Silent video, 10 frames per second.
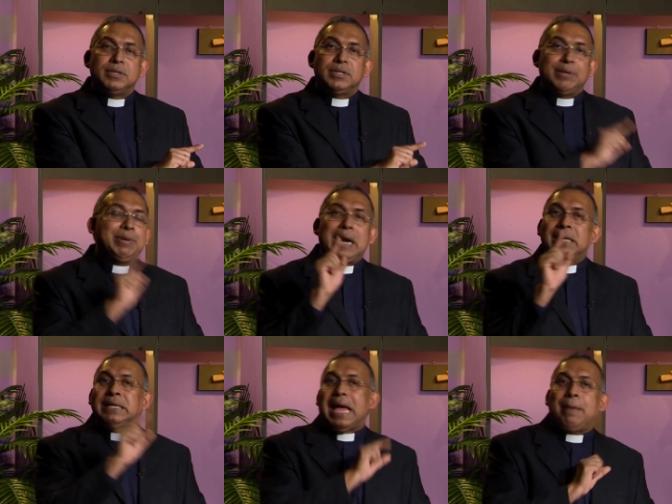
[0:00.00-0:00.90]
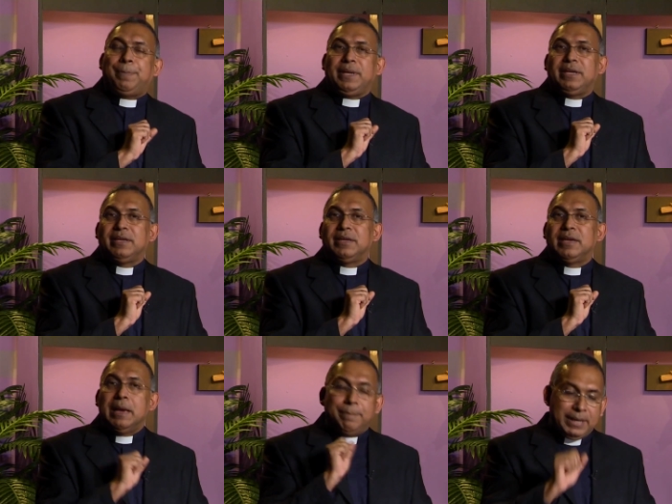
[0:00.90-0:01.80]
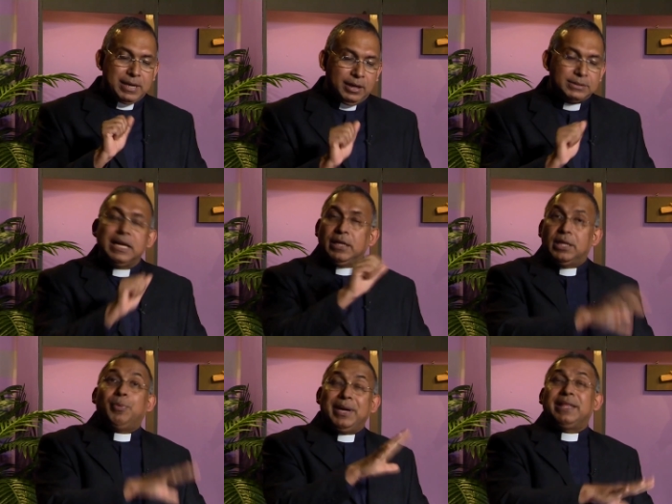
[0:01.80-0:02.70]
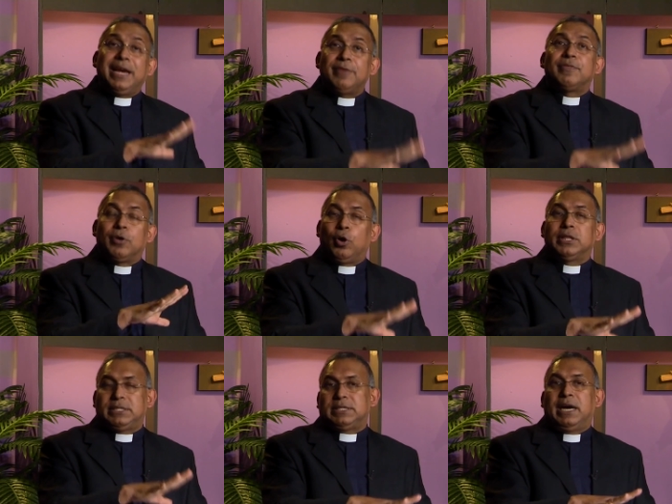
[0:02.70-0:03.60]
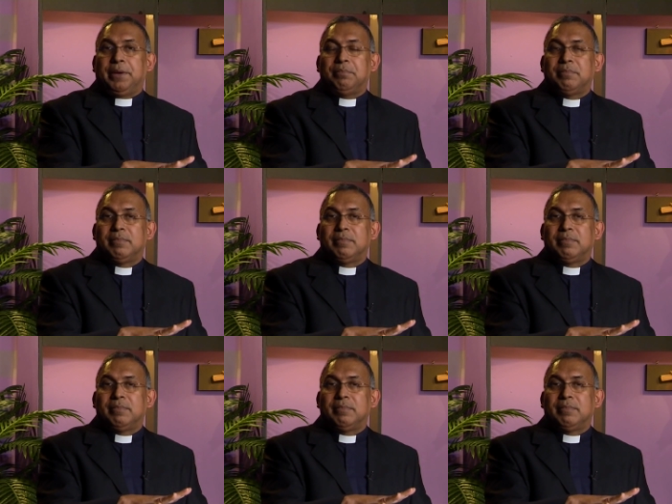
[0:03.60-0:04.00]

they were unhappy because they were there all the time.